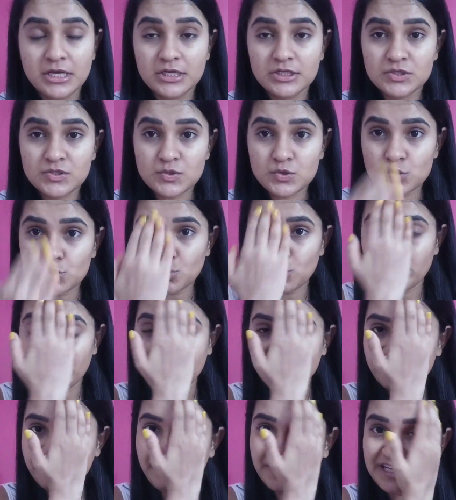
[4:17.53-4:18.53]
So
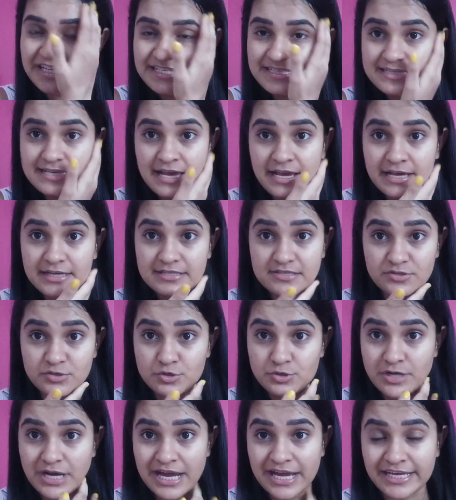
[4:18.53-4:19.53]
my face has
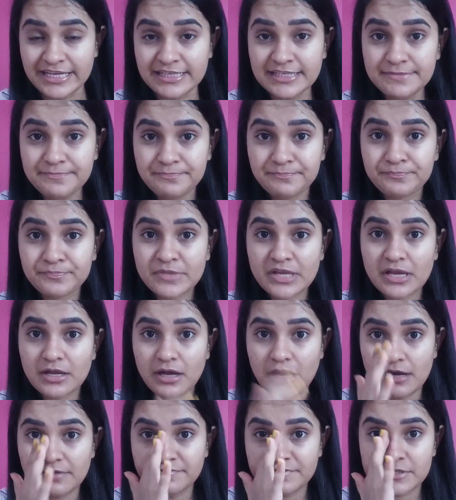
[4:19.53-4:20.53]
dried
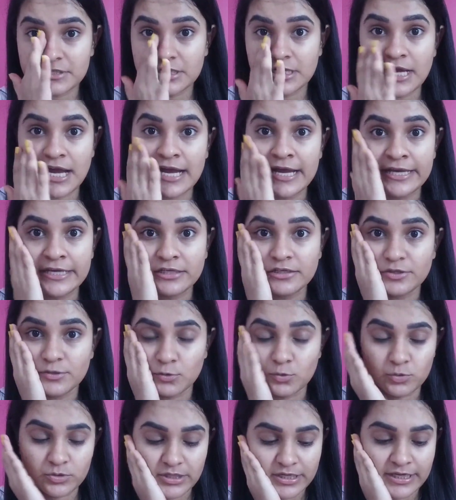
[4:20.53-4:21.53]
after I
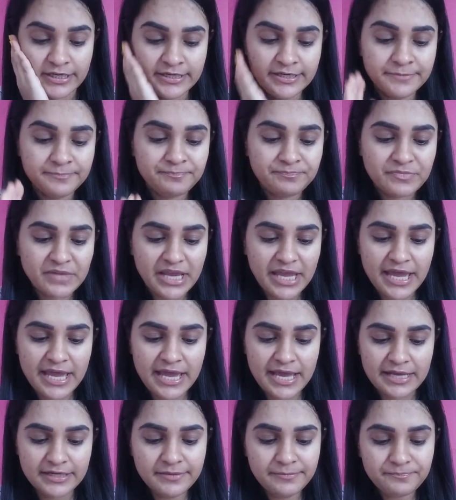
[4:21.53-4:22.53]
toned it,
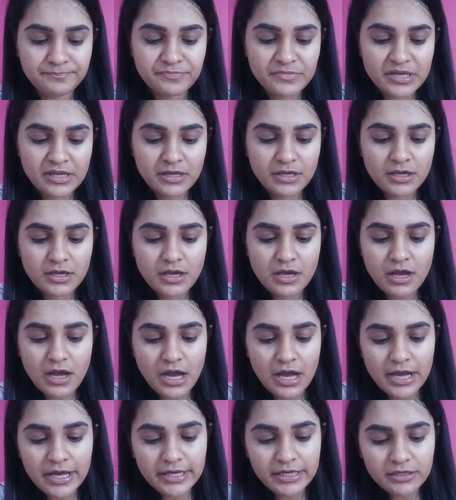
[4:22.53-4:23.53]
and
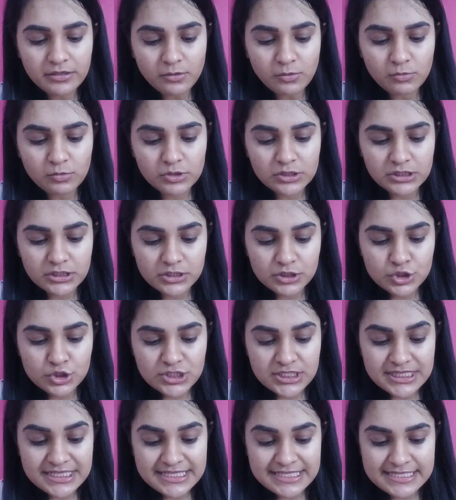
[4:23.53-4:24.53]
I would
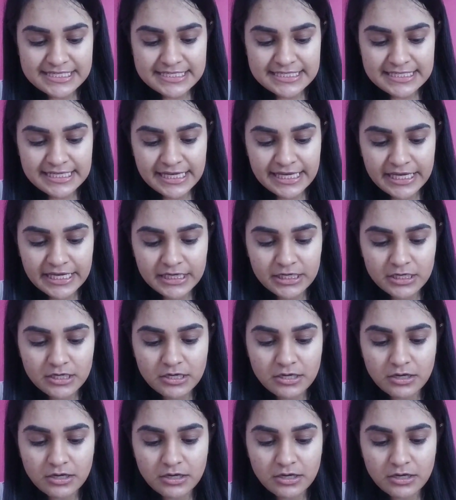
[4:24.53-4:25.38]
just take